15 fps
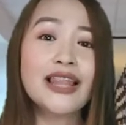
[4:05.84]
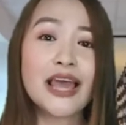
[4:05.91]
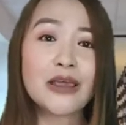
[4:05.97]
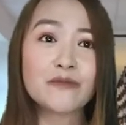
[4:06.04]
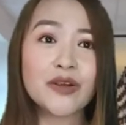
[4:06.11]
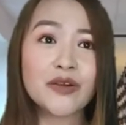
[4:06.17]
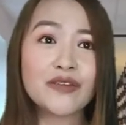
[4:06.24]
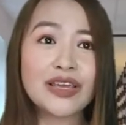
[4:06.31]
to the
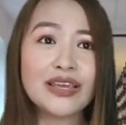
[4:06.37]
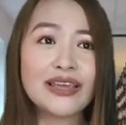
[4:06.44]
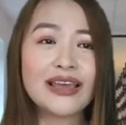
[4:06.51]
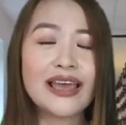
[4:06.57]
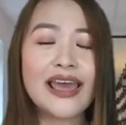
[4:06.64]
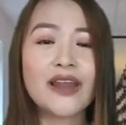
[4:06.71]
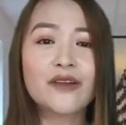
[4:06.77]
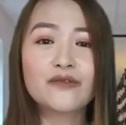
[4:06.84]
library
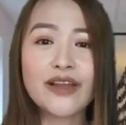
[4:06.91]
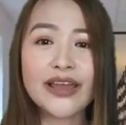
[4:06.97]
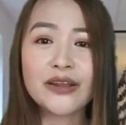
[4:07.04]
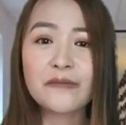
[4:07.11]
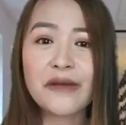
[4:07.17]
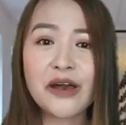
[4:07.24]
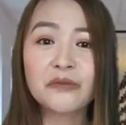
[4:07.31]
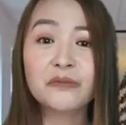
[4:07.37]
and
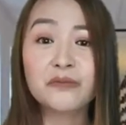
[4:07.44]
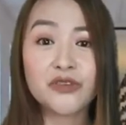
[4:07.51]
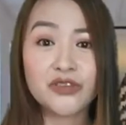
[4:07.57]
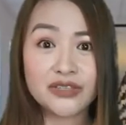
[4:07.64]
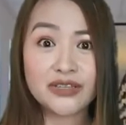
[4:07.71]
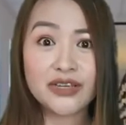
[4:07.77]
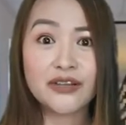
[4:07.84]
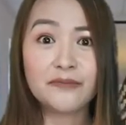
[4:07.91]
read about
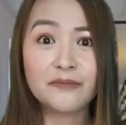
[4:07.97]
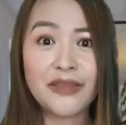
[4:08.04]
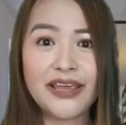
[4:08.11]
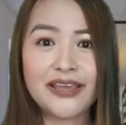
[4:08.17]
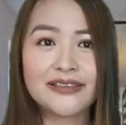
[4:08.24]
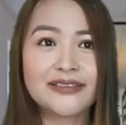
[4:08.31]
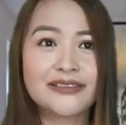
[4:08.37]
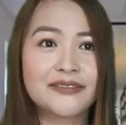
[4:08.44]
musical
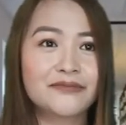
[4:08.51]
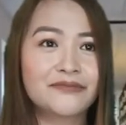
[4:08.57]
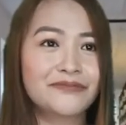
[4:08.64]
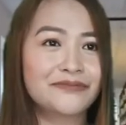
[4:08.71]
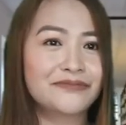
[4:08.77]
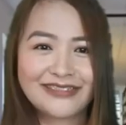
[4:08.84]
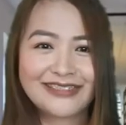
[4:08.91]
plays.